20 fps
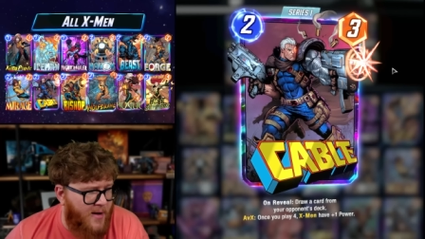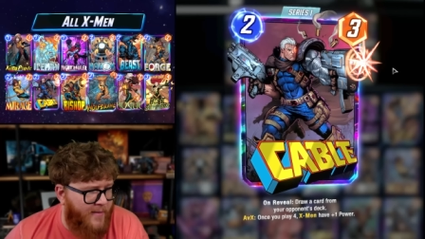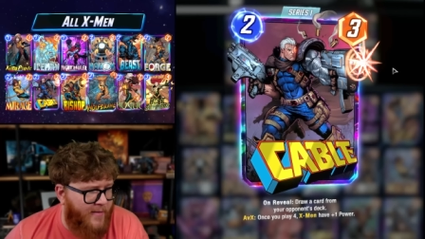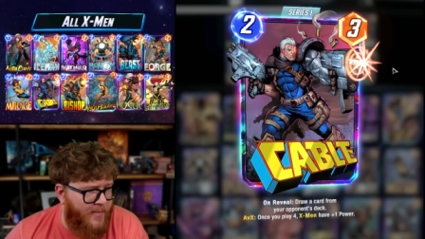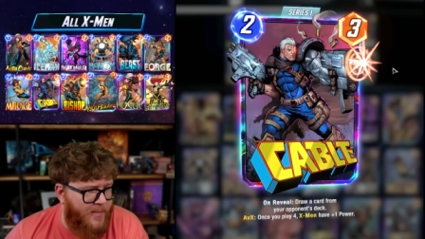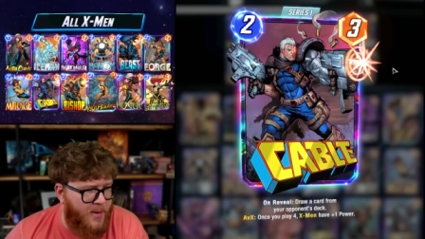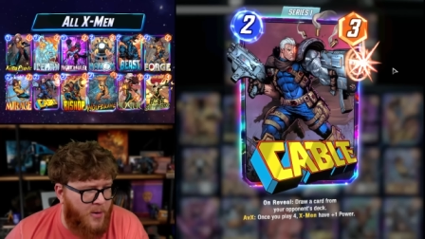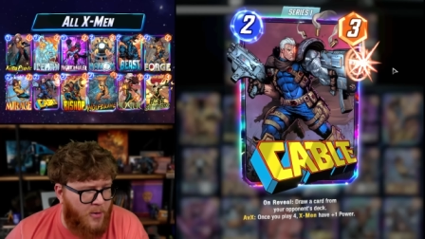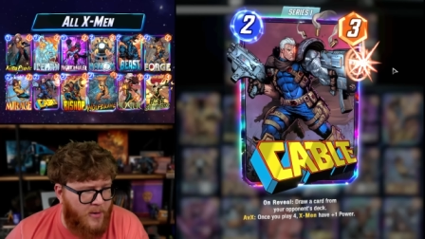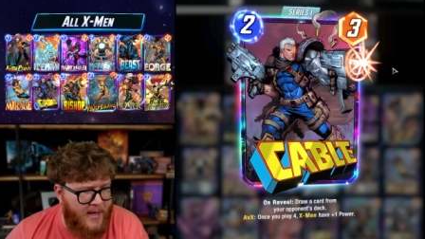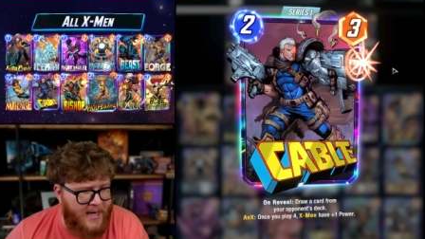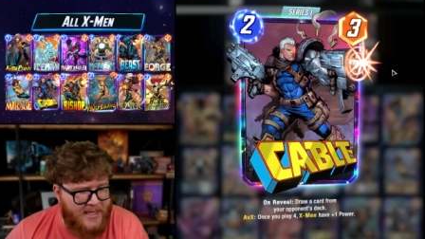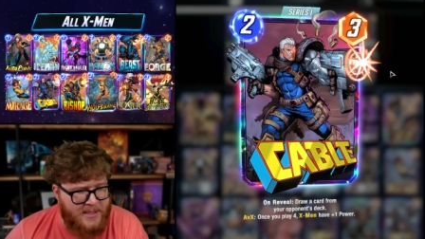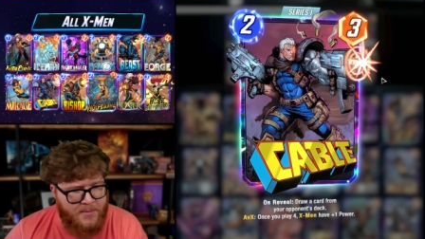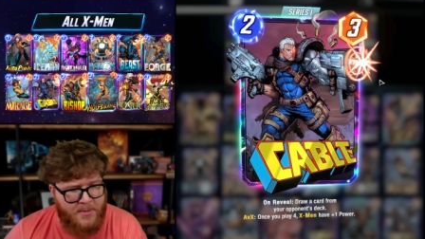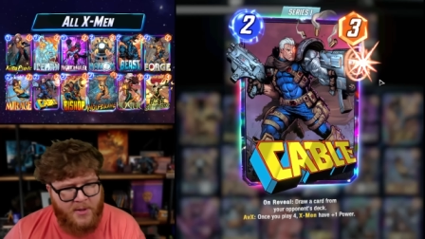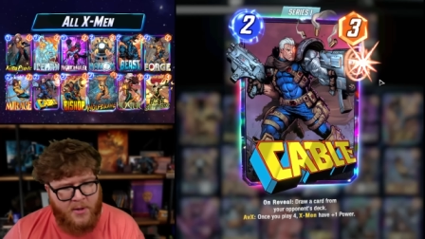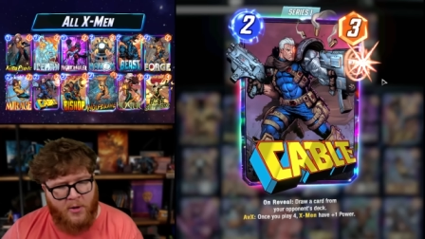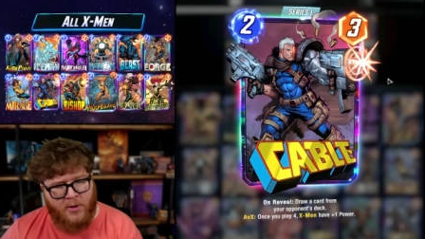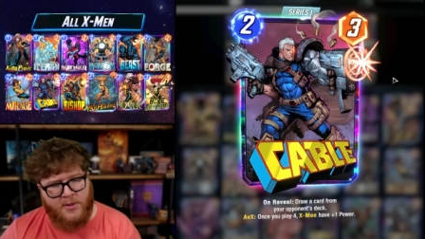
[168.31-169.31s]
from the old X
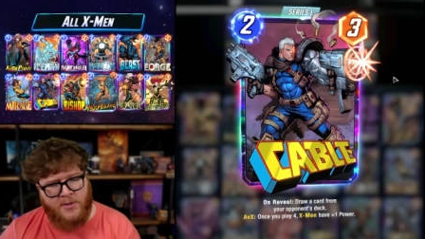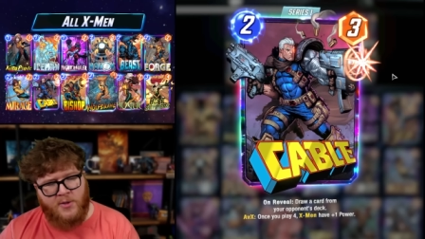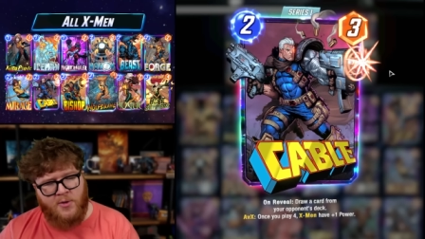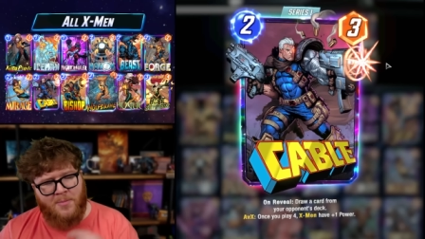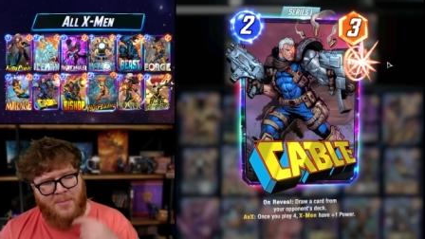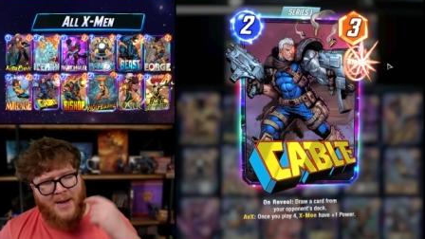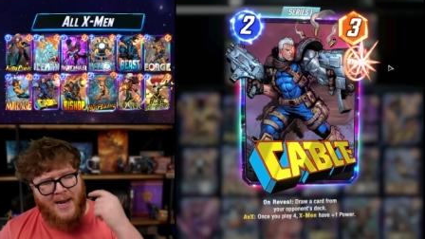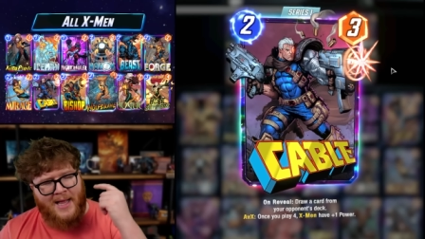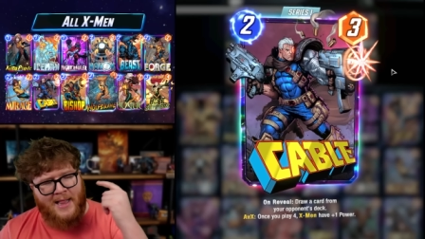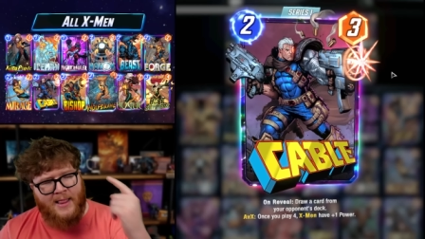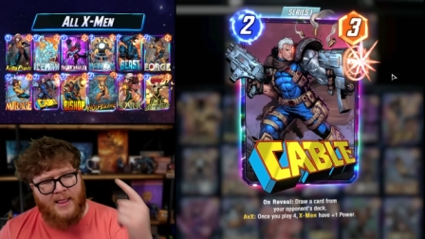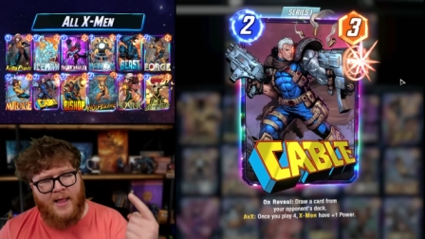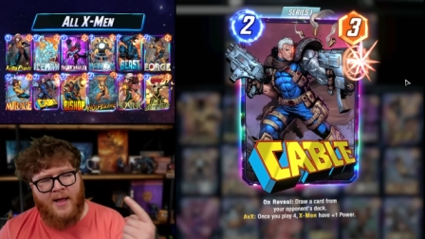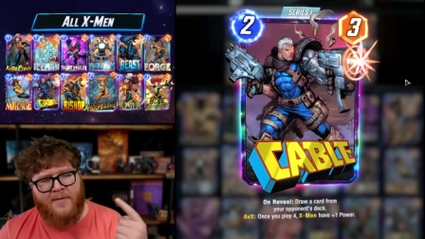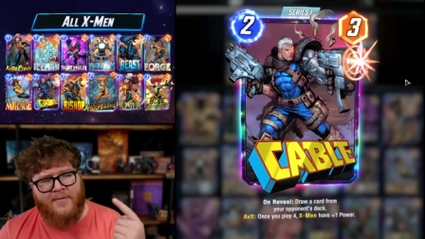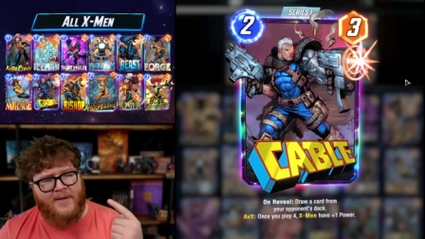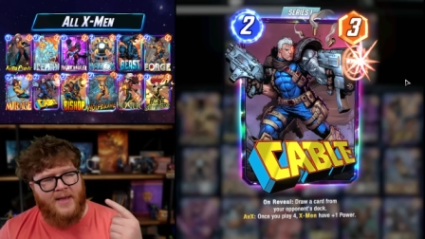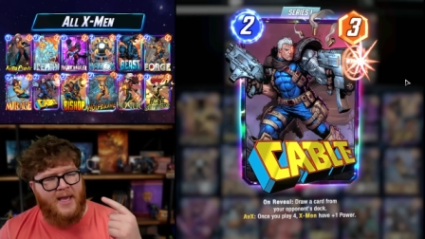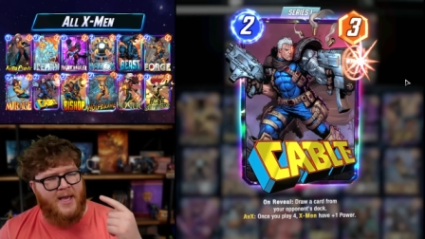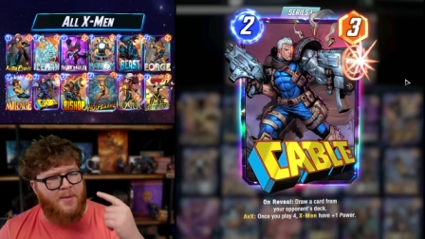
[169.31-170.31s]
Men cartoon, but I
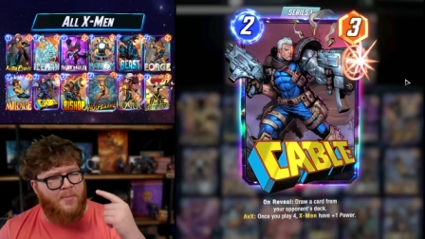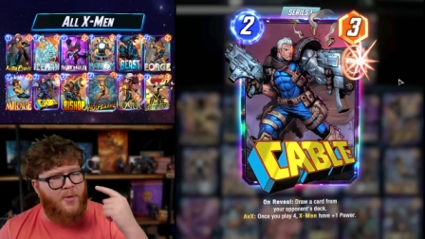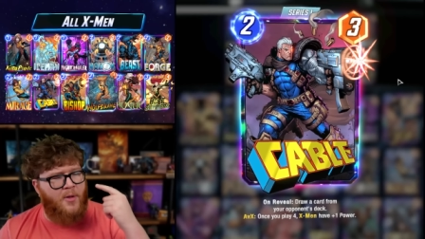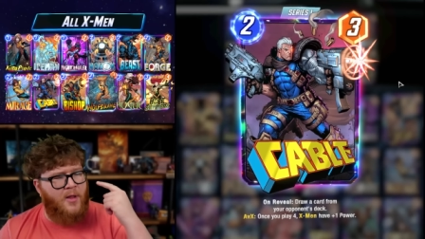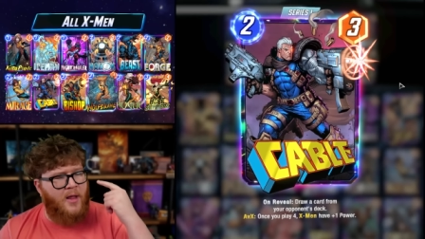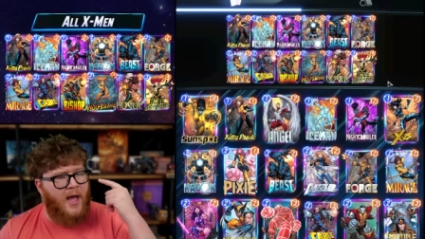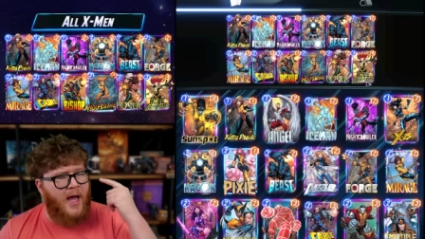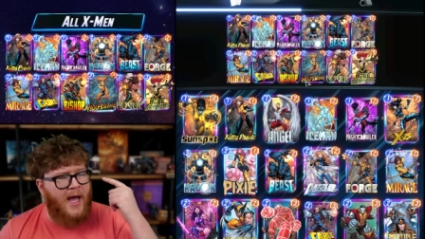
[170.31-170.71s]
love Cable.